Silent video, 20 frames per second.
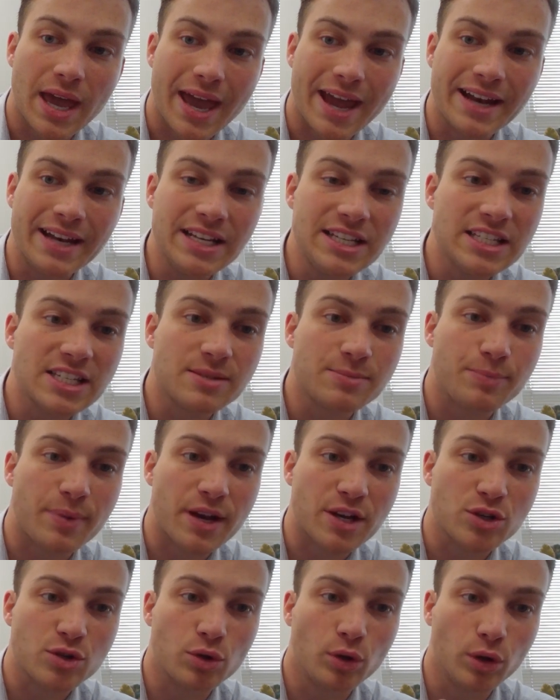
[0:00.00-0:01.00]
Any
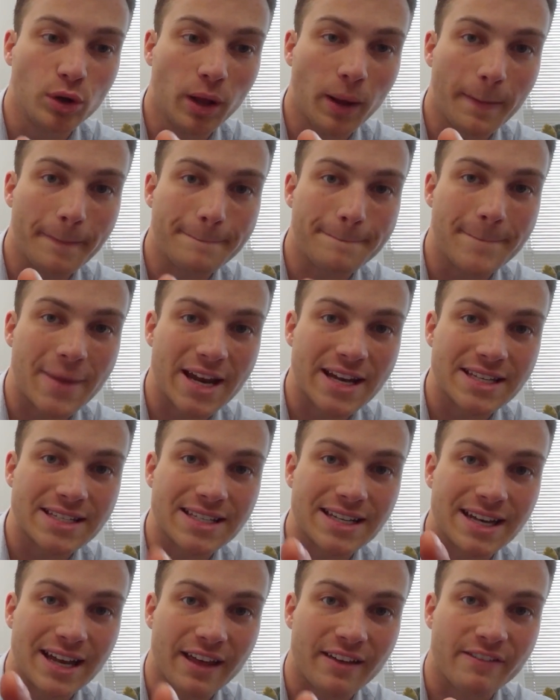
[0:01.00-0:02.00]
special
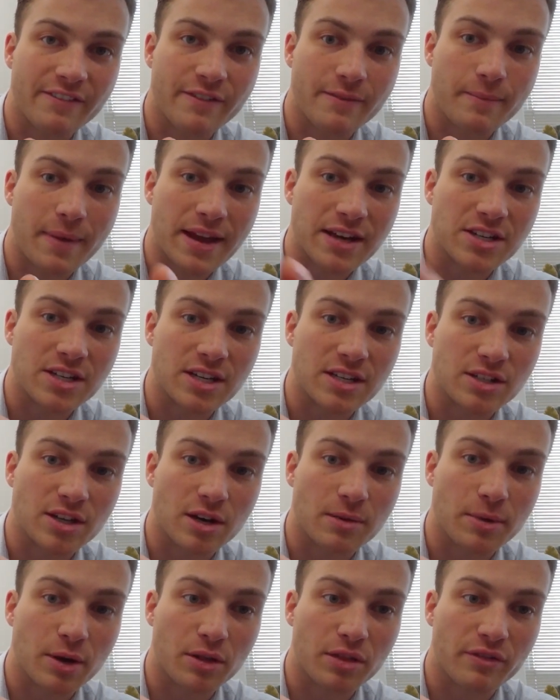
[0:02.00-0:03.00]
medicine information is
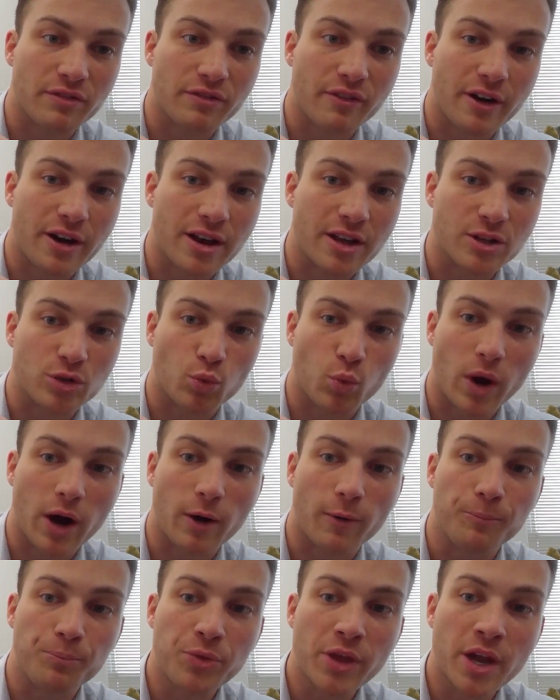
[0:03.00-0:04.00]
going to be on the front as
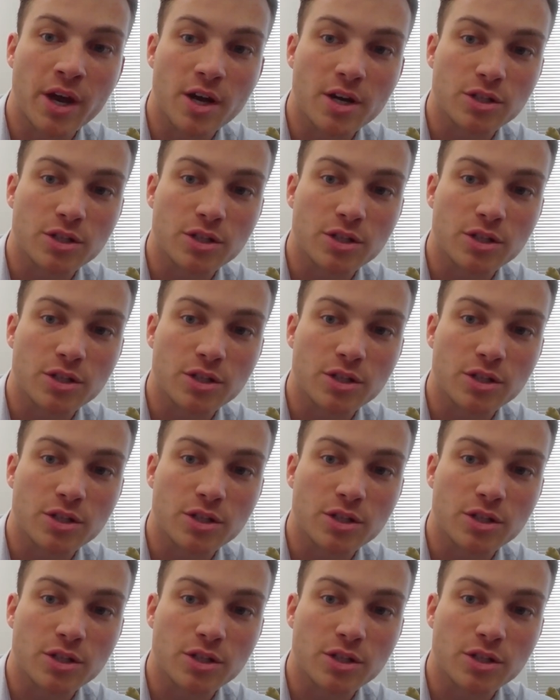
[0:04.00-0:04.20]
well.